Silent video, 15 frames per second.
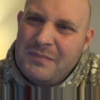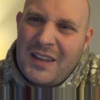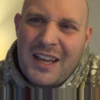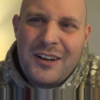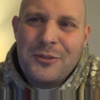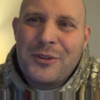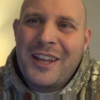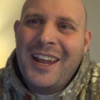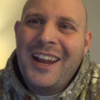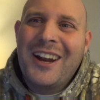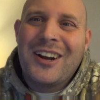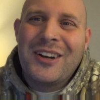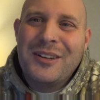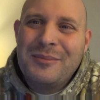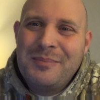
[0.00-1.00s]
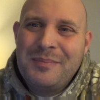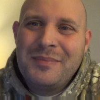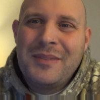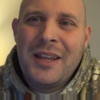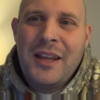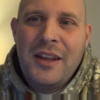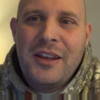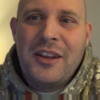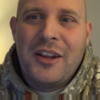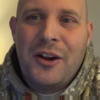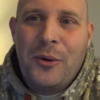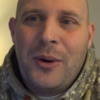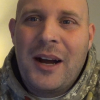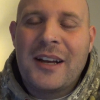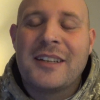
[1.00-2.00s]
I don't care. You know
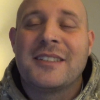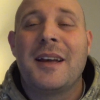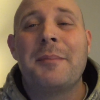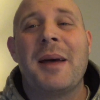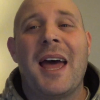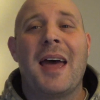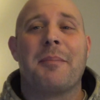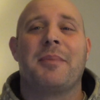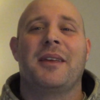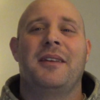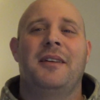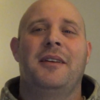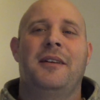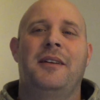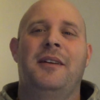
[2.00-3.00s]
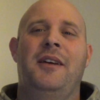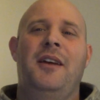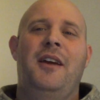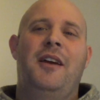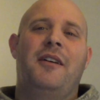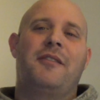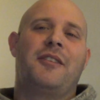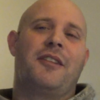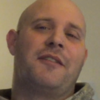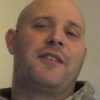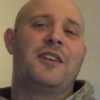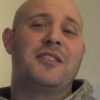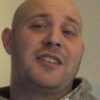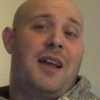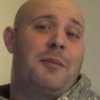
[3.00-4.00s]
why? Because I'm happy. For the
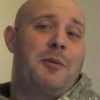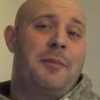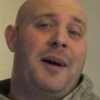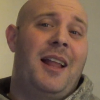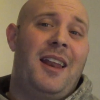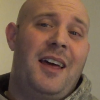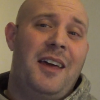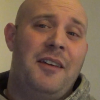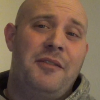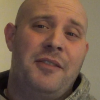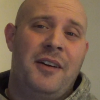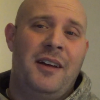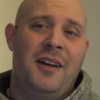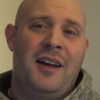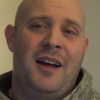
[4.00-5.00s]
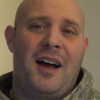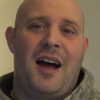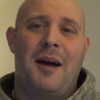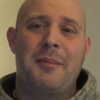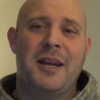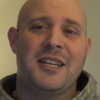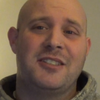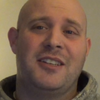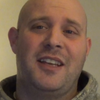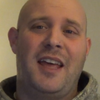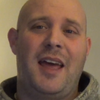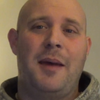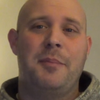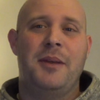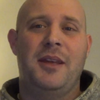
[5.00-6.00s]
first time in my life, I'm actually
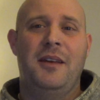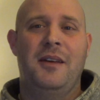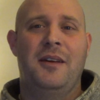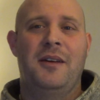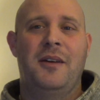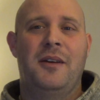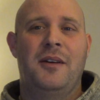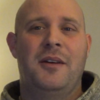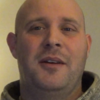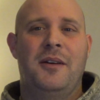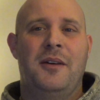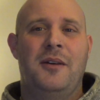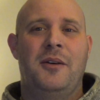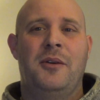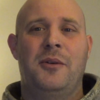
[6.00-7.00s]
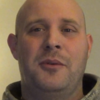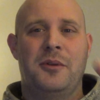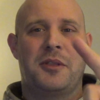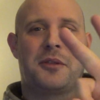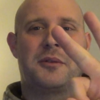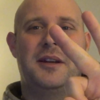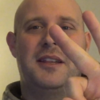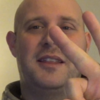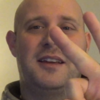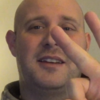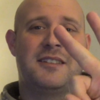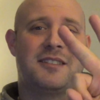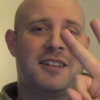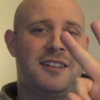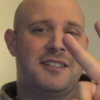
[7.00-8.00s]
happy with 3
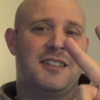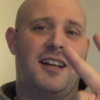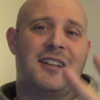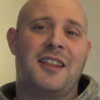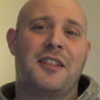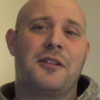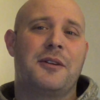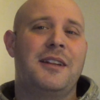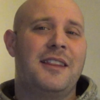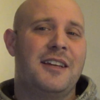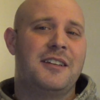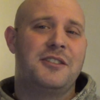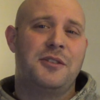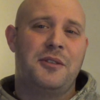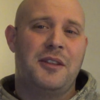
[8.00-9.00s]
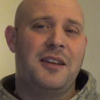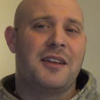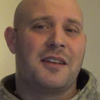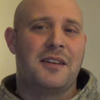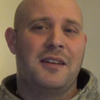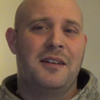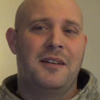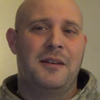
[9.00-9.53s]
things, and it's not the 3 things you think.